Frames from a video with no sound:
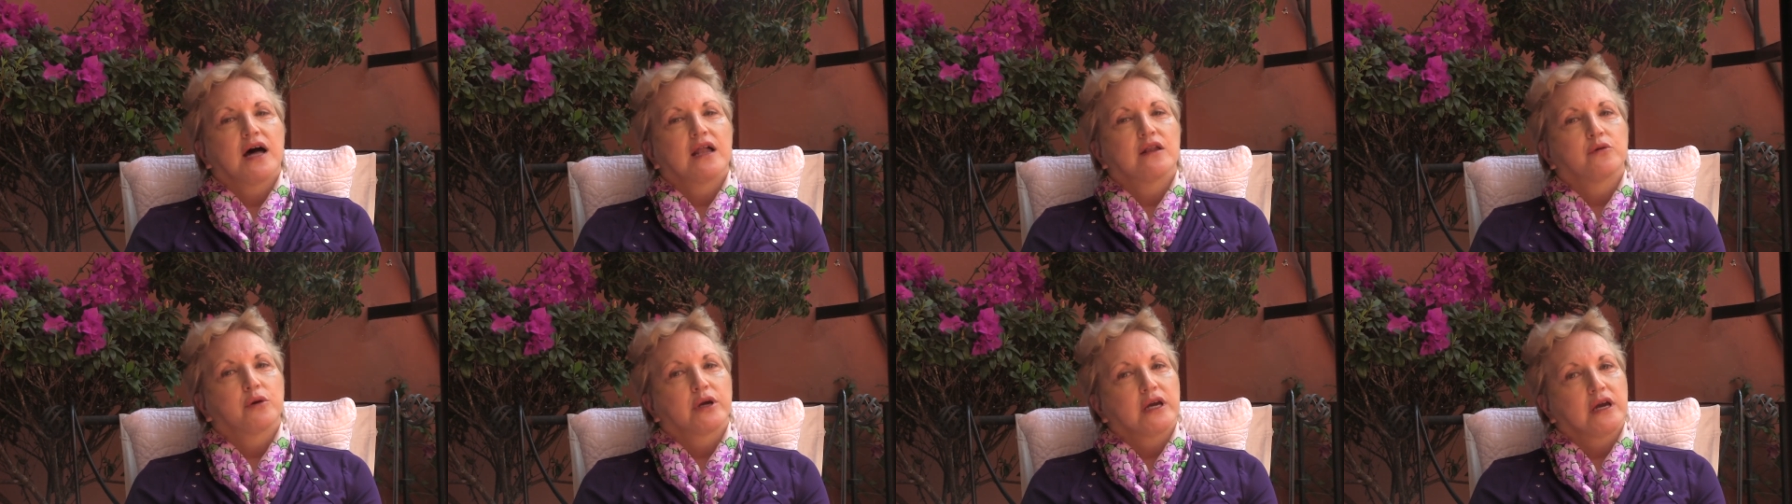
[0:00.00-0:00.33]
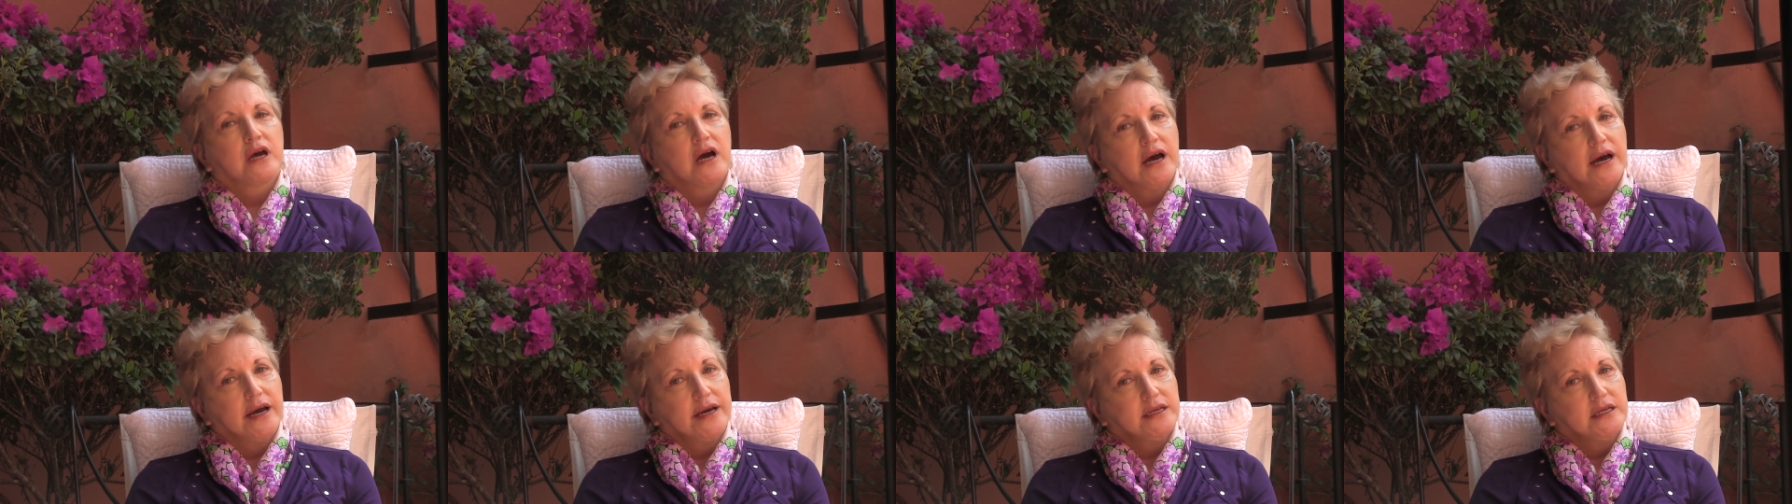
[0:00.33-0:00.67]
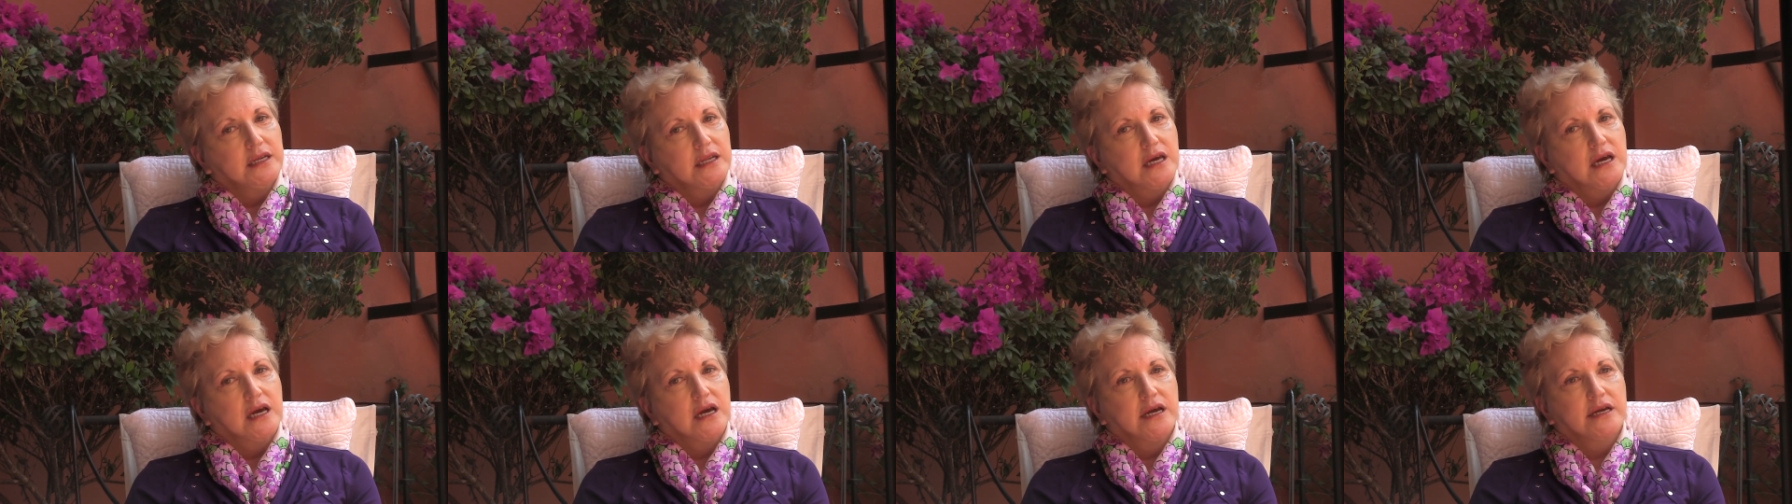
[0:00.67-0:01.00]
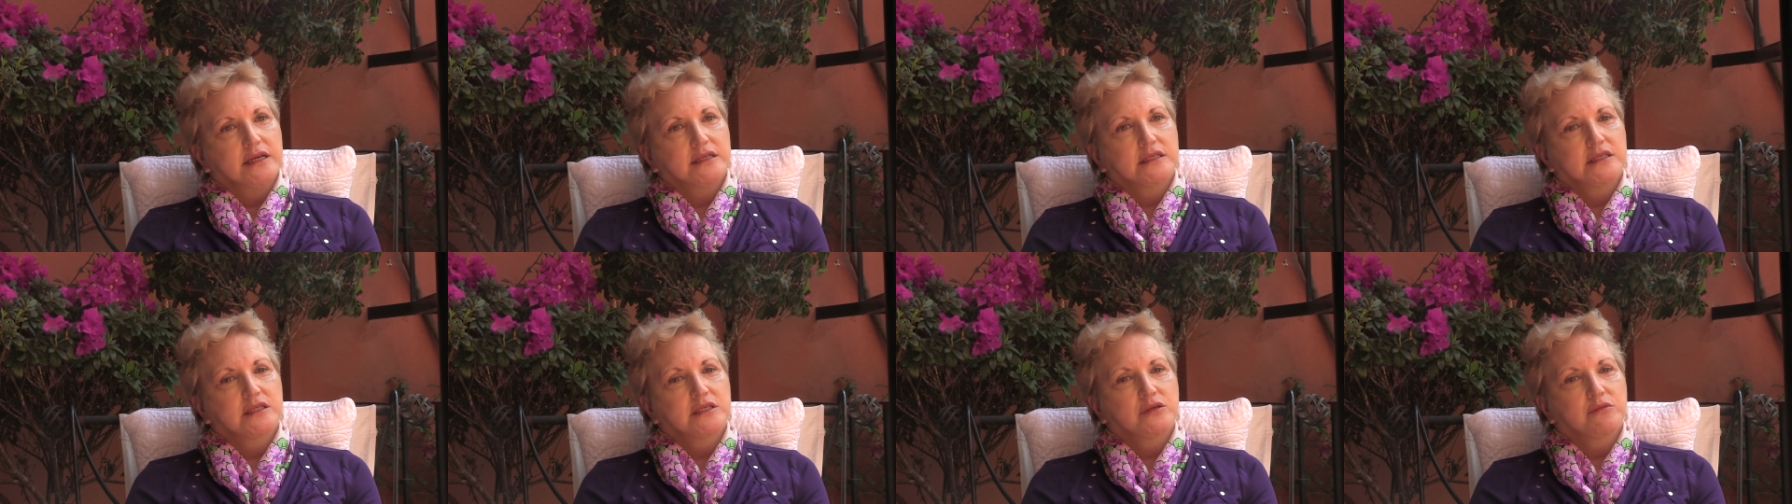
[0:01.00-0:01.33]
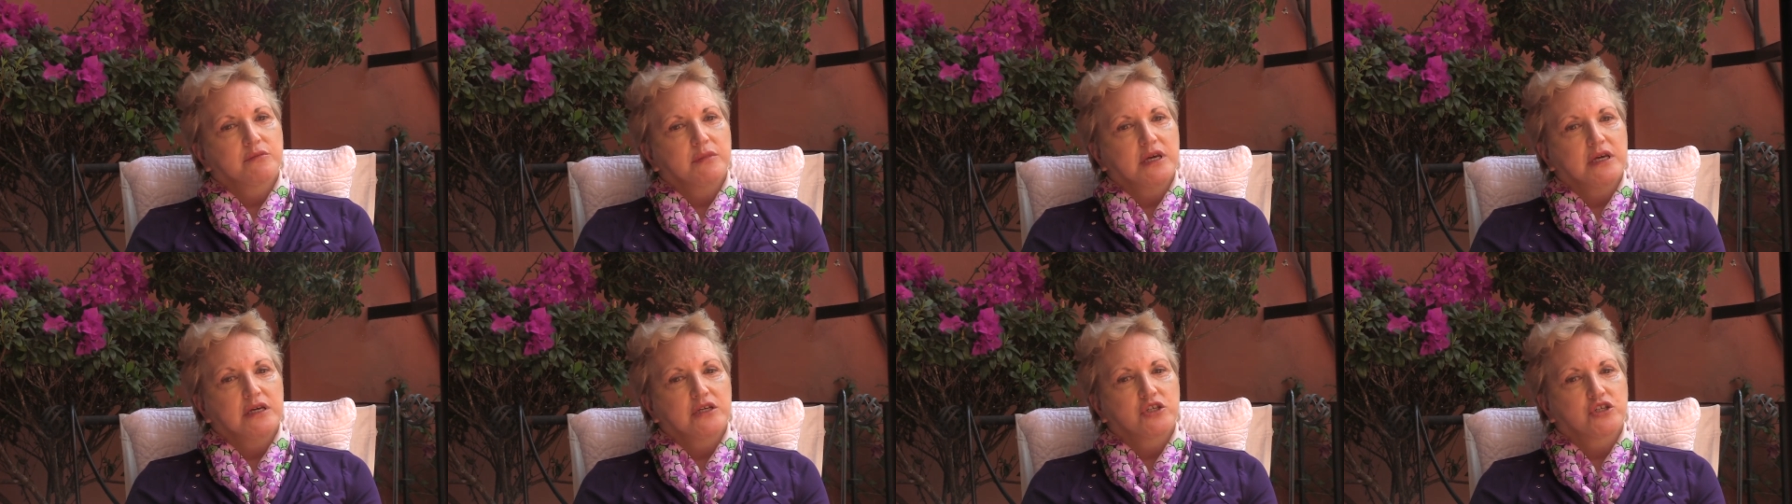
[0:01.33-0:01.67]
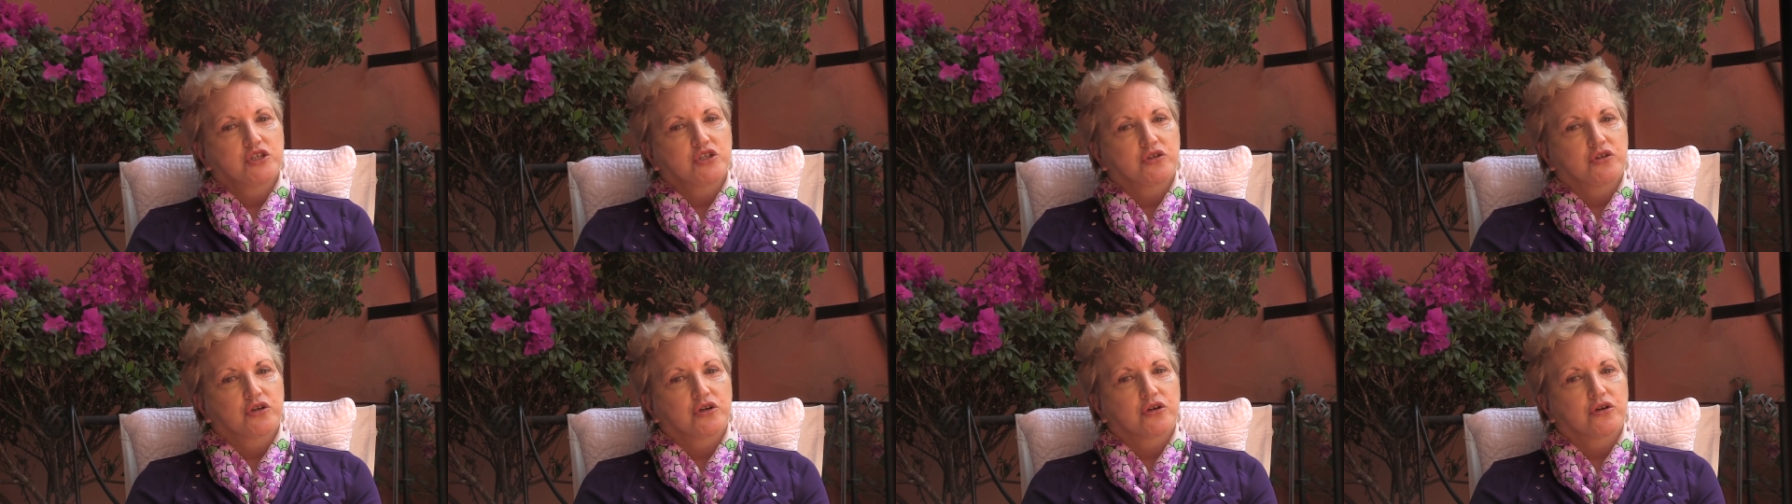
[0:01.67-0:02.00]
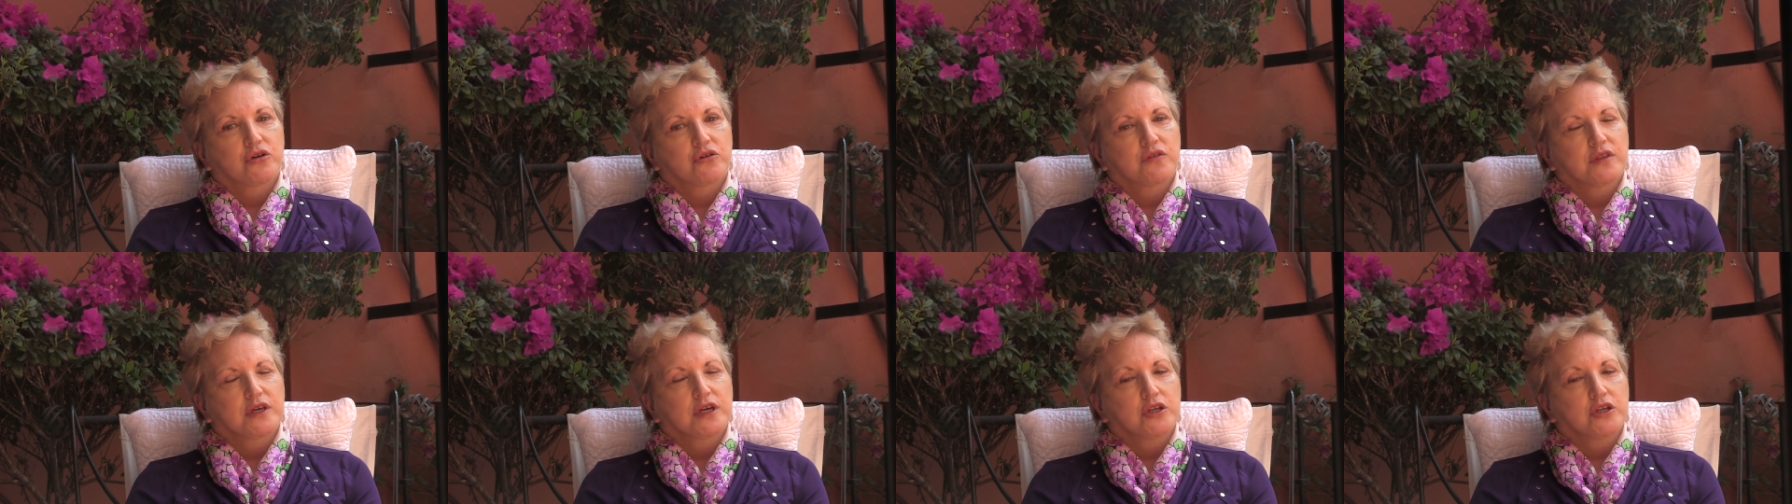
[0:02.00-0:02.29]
following guidelines to make sure